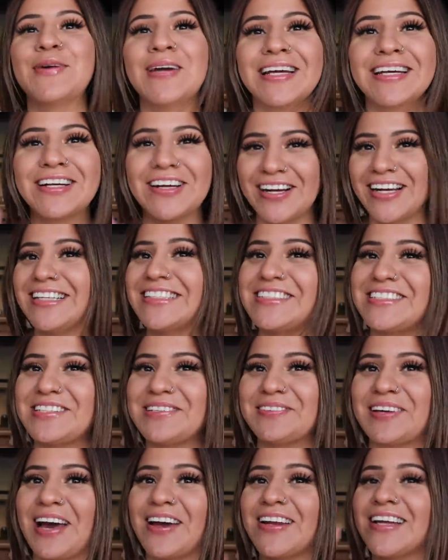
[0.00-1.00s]
went crazy
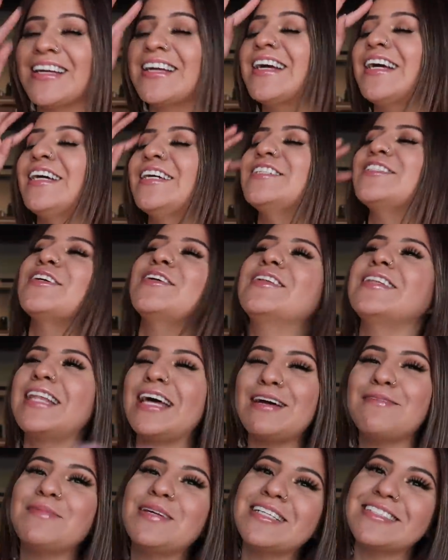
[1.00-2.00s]
about it. So
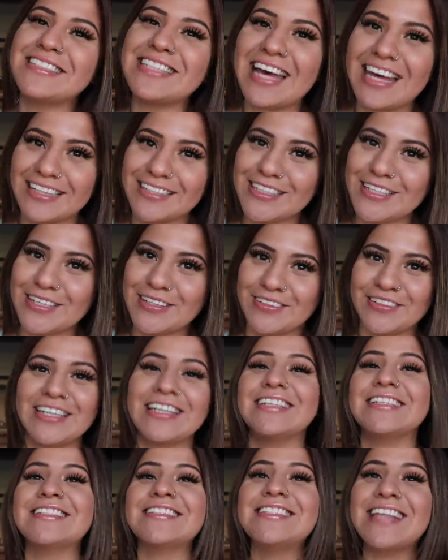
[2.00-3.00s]
let me tell you,
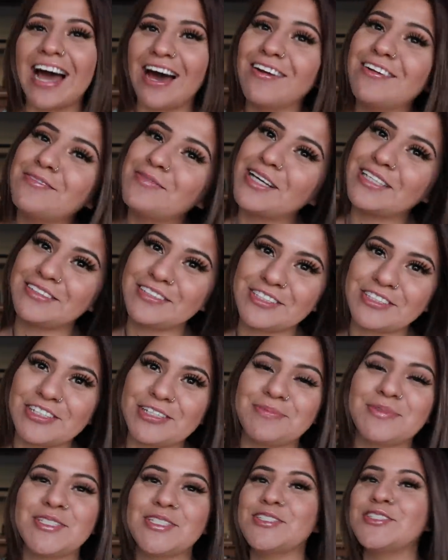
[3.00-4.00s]
it is down in my
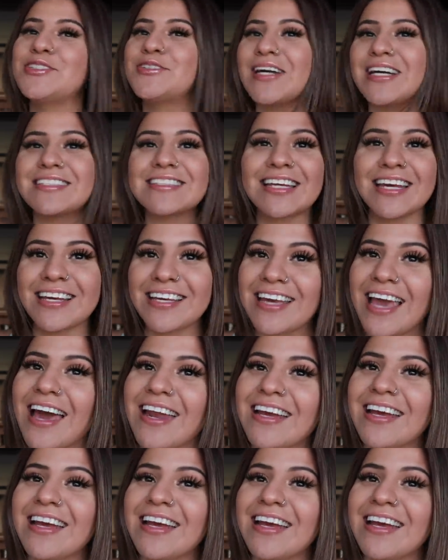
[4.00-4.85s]
description so you guys can get